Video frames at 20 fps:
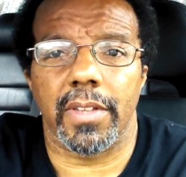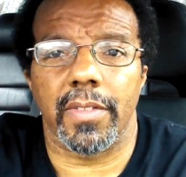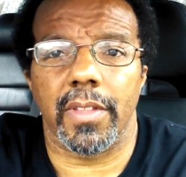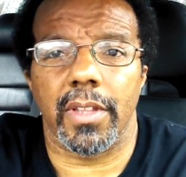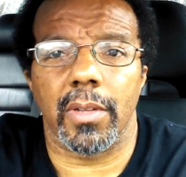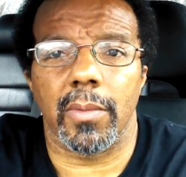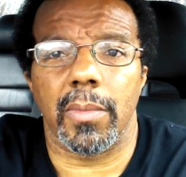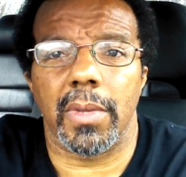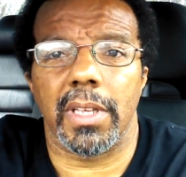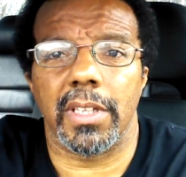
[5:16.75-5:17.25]
to
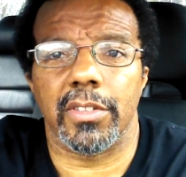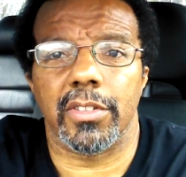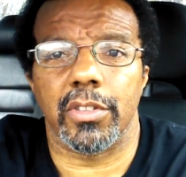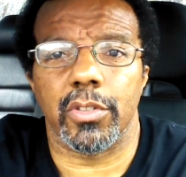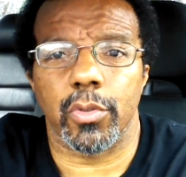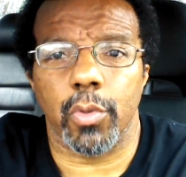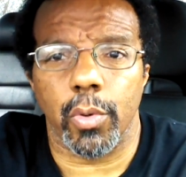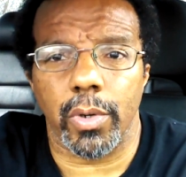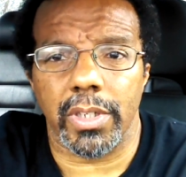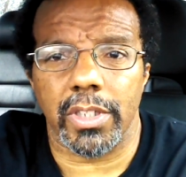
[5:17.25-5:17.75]
them
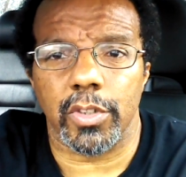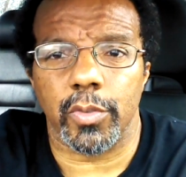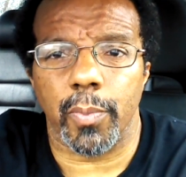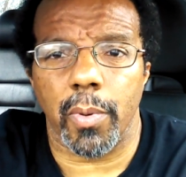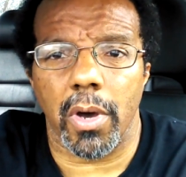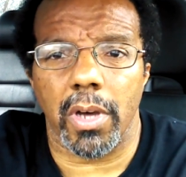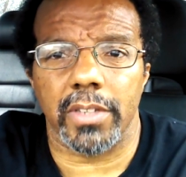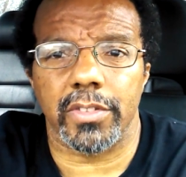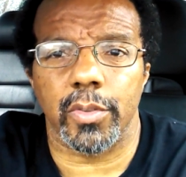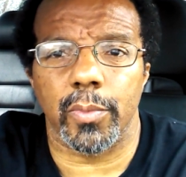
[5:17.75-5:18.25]
as quick as
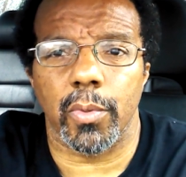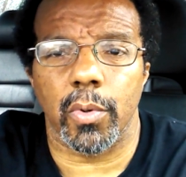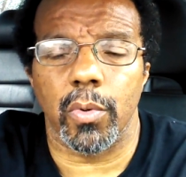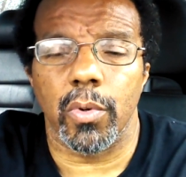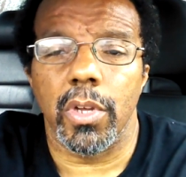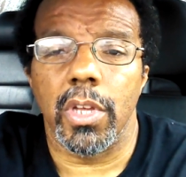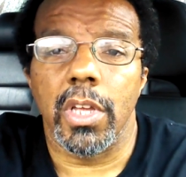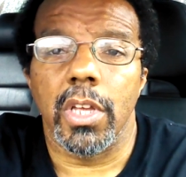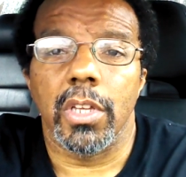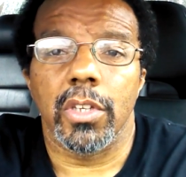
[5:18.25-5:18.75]
possible.